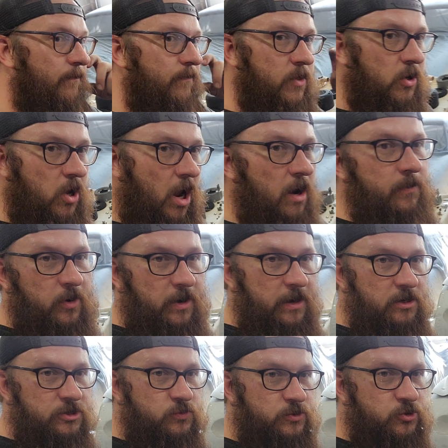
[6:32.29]
The
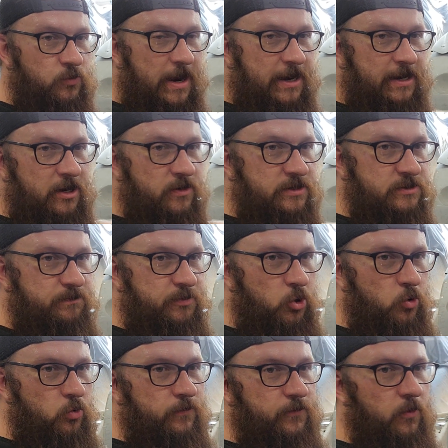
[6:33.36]
carburetors, which are right here, these
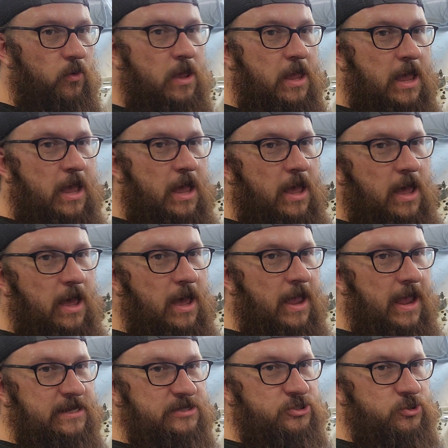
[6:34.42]
beautiful
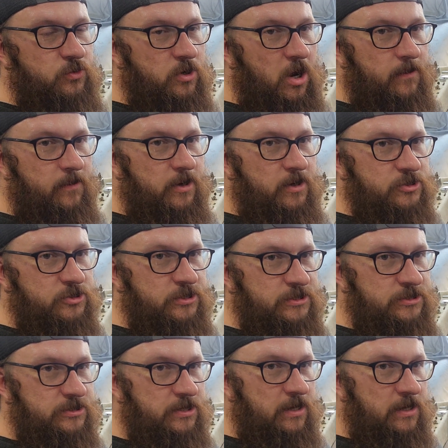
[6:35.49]
SU carburetors, these